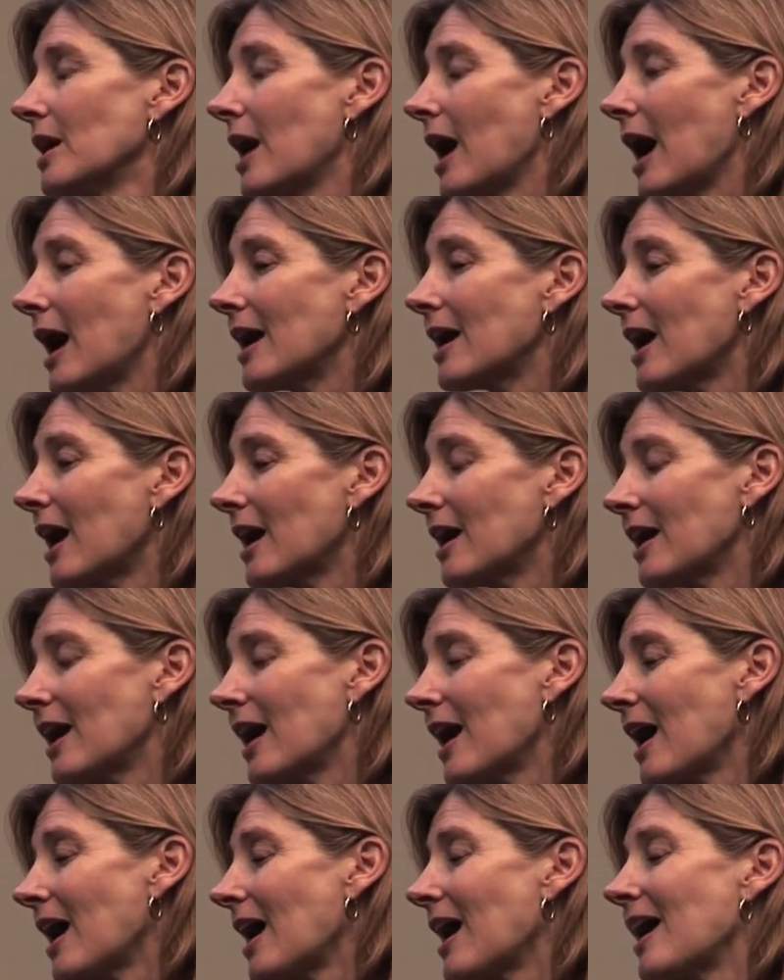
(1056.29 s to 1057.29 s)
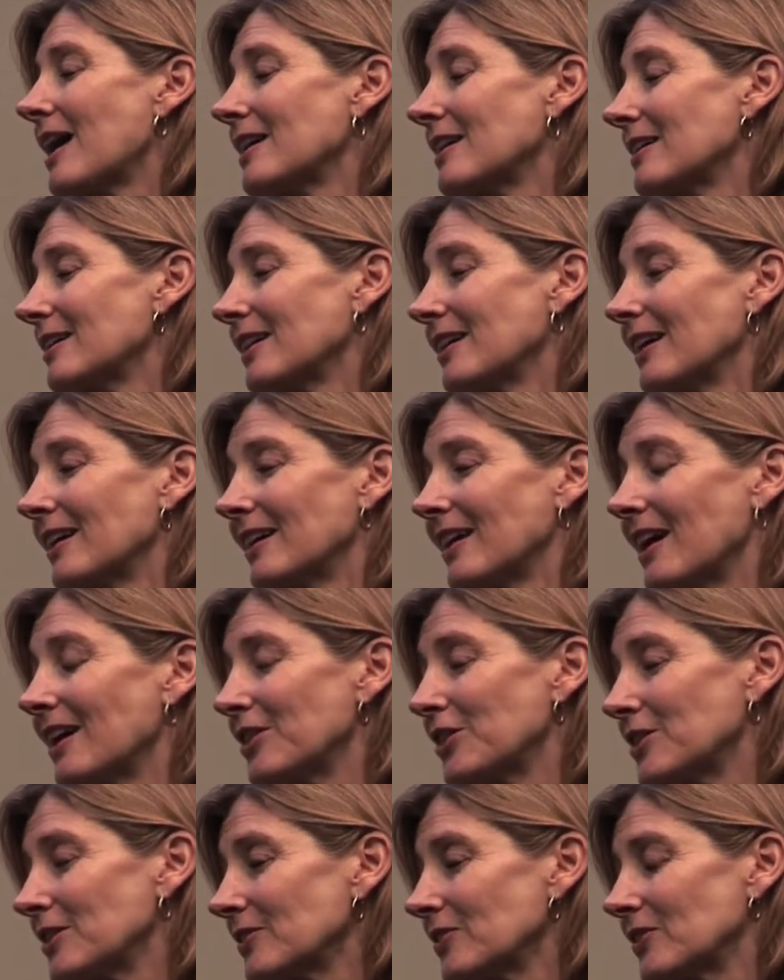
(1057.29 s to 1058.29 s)
I
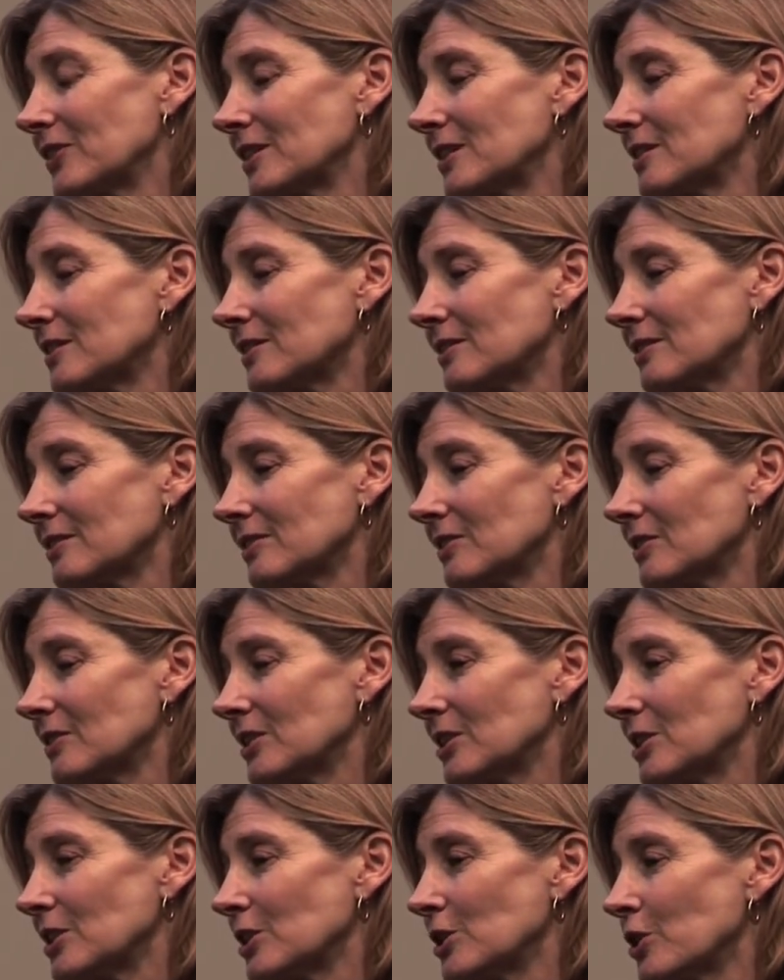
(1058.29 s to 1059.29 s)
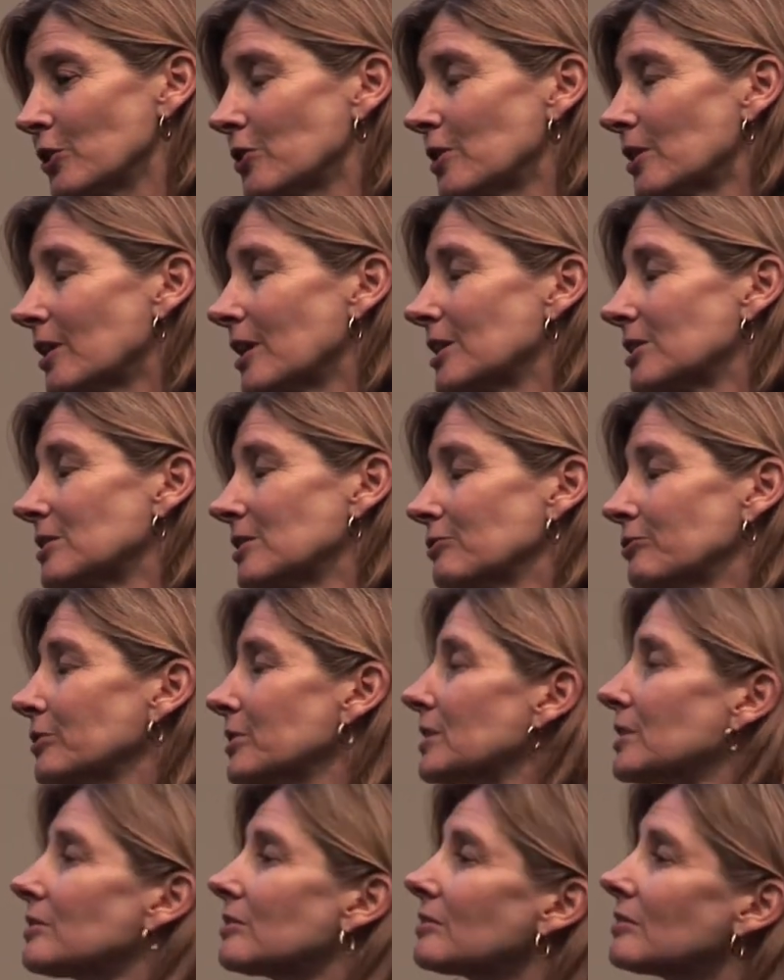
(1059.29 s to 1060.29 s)
think there are
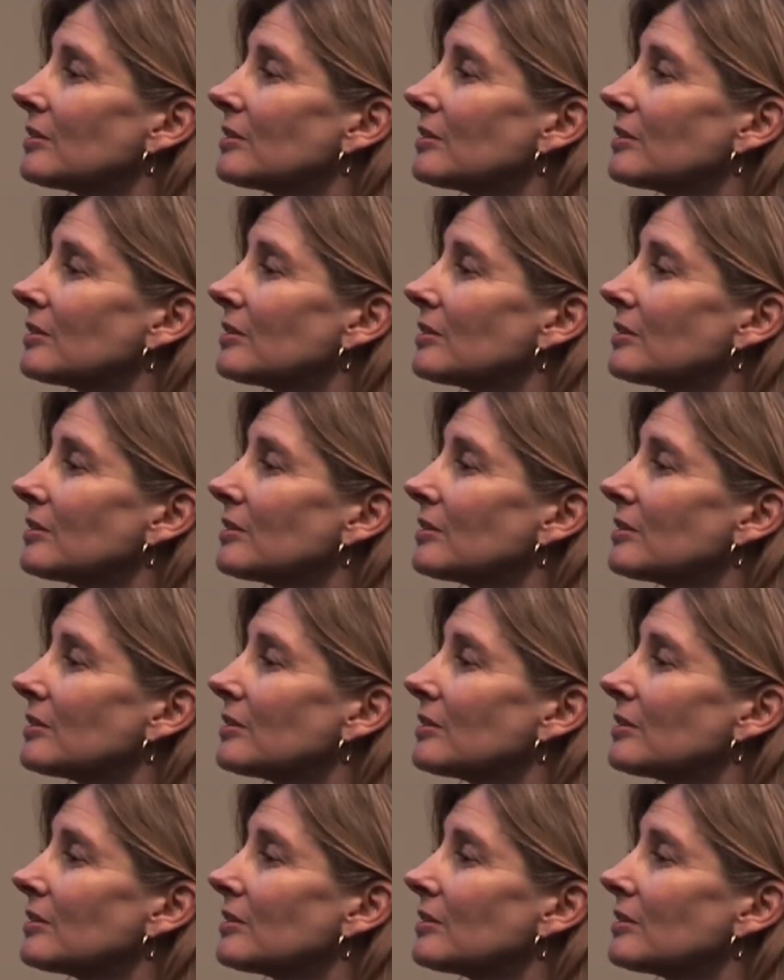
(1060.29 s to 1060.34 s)
different